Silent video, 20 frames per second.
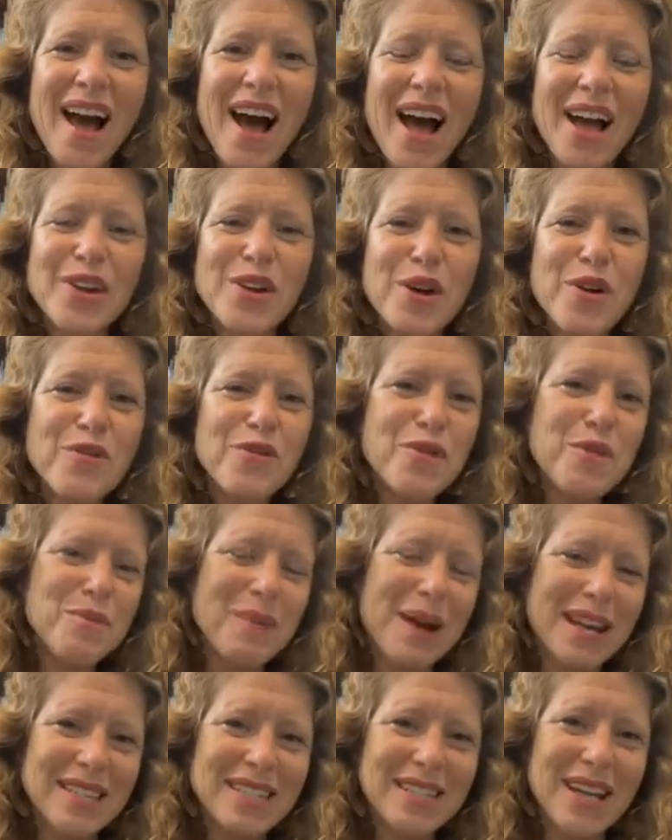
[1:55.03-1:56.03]
I know for
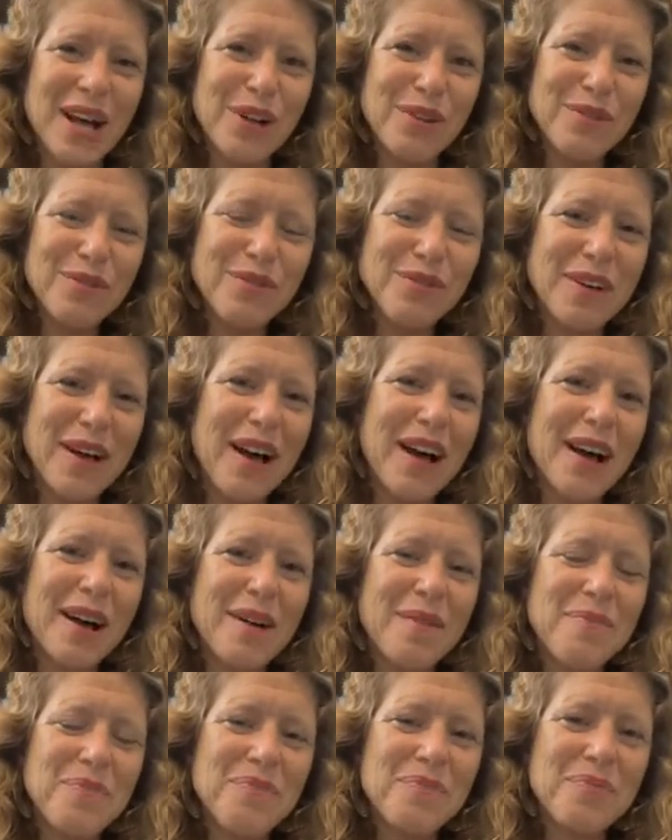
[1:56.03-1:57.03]
myself,
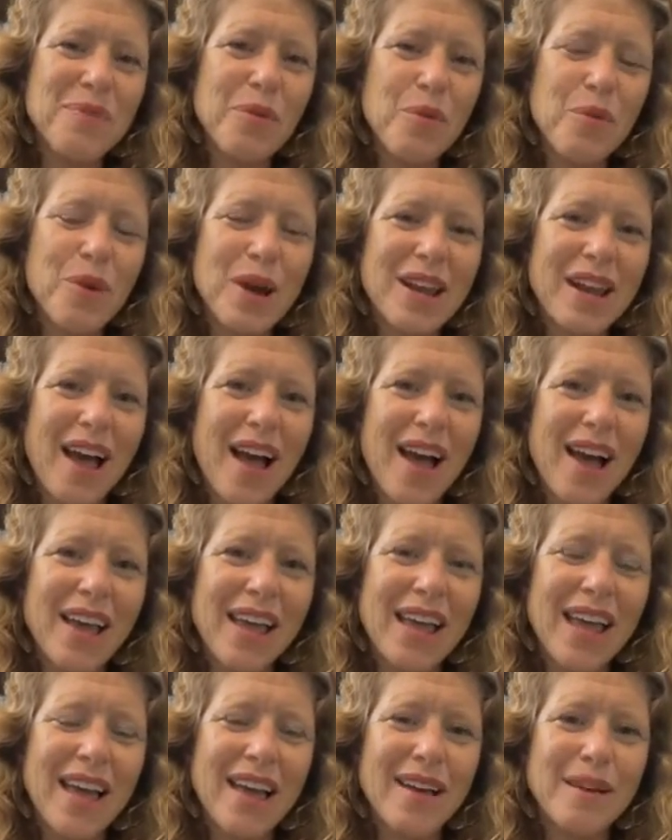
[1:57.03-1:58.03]
when I
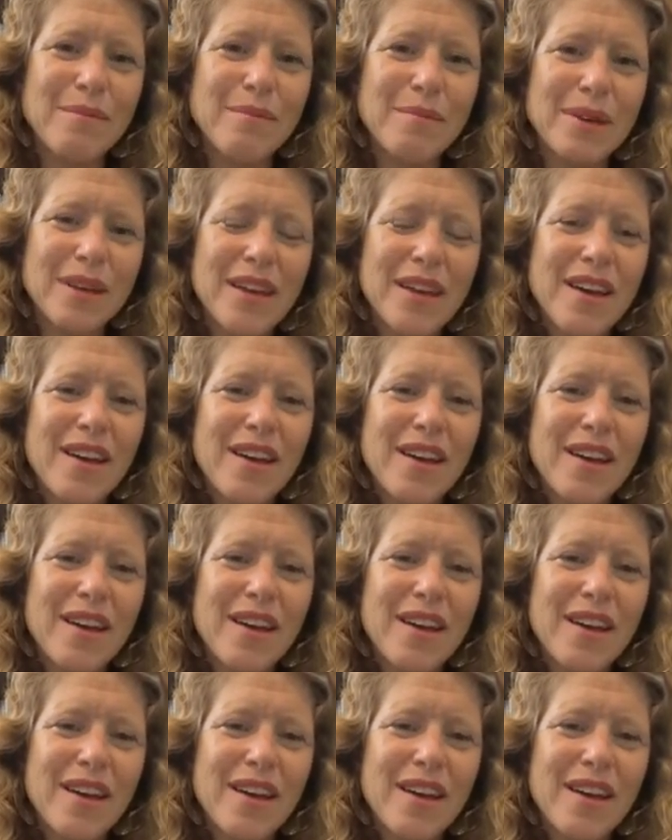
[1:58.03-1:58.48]
am